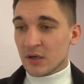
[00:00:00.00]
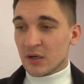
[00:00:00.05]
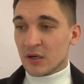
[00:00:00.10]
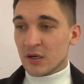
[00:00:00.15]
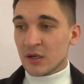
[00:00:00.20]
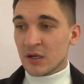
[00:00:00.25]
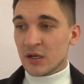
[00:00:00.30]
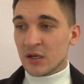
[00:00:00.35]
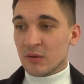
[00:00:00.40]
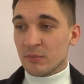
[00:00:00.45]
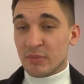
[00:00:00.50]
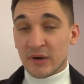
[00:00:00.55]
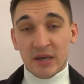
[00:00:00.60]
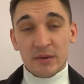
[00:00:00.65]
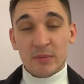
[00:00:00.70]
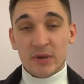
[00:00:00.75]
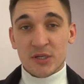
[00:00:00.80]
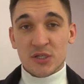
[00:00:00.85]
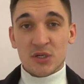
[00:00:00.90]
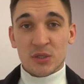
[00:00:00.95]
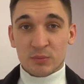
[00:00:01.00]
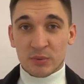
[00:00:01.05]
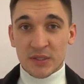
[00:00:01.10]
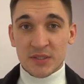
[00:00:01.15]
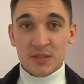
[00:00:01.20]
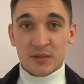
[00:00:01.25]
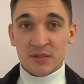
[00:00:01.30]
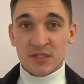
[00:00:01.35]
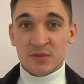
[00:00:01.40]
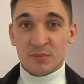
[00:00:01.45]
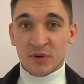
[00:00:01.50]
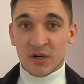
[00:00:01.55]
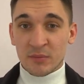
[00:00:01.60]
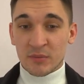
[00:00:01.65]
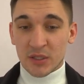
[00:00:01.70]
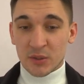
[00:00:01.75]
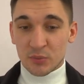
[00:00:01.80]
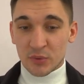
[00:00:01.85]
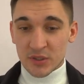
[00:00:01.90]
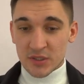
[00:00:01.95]
biometric residence
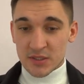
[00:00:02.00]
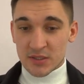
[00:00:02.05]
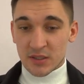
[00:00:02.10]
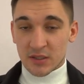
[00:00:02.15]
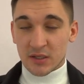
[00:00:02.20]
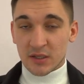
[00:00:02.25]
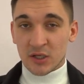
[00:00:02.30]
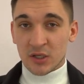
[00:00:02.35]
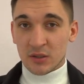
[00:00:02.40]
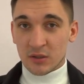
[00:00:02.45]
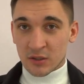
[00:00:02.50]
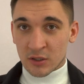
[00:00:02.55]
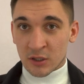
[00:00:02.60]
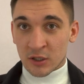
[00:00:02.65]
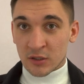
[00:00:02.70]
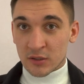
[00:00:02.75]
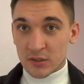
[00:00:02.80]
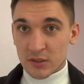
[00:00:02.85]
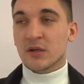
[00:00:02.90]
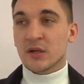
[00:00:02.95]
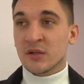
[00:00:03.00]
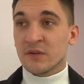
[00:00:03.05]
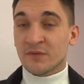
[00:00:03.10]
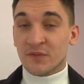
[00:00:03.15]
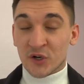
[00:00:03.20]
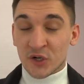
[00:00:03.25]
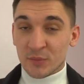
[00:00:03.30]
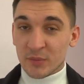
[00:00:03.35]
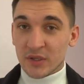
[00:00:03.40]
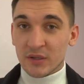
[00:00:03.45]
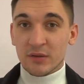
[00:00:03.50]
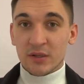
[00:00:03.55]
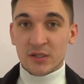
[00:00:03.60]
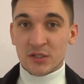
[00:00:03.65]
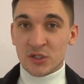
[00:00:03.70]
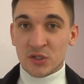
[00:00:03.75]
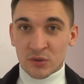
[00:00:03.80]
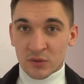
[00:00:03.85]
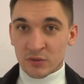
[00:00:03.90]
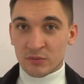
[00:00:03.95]
permit, which is a card confirming
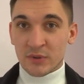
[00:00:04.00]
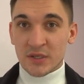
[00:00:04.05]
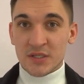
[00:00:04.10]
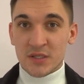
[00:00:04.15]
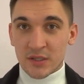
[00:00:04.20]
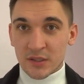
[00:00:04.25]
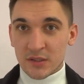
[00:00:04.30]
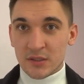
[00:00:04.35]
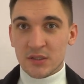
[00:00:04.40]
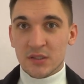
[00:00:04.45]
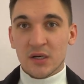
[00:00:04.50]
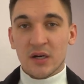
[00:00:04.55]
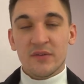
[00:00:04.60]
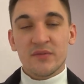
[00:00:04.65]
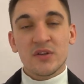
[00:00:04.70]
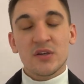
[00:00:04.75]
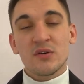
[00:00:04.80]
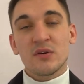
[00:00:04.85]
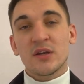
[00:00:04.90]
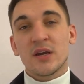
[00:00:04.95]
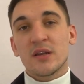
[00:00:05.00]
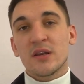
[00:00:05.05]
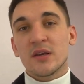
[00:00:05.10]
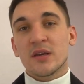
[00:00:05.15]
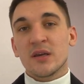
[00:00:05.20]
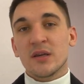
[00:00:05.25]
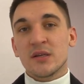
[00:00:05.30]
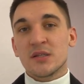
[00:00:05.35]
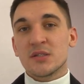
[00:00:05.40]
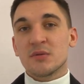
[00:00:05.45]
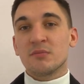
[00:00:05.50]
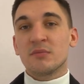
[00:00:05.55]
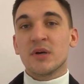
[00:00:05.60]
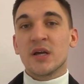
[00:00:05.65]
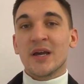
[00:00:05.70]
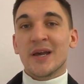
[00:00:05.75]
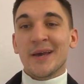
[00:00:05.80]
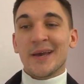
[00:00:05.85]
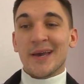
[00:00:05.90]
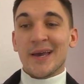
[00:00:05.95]
that you're a resident of the United Kingdom.
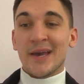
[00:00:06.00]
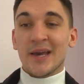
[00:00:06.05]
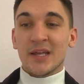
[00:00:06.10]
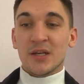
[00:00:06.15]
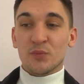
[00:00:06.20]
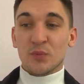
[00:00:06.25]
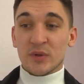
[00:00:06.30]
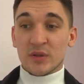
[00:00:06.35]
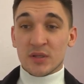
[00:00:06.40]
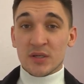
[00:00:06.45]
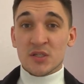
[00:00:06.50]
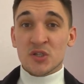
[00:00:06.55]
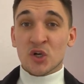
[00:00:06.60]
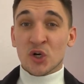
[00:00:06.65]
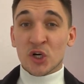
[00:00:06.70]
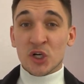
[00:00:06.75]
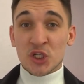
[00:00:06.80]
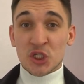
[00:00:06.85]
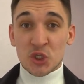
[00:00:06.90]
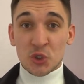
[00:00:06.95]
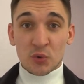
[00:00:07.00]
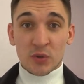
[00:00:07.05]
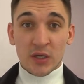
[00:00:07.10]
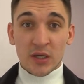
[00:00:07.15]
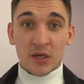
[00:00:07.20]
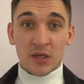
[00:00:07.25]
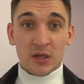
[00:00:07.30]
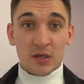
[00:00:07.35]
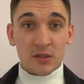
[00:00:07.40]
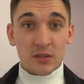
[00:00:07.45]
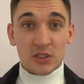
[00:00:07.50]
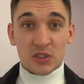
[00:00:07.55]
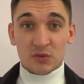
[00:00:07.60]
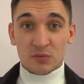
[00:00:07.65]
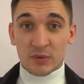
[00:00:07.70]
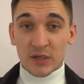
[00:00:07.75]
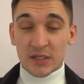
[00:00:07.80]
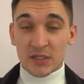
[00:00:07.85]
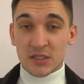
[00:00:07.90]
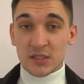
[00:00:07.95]
And with this card, you can
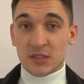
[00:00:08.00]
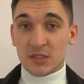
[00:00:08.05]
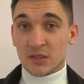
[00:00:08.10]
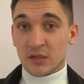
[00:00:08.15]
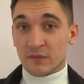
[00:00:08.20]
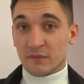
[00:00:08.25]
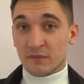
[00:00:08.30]
rent a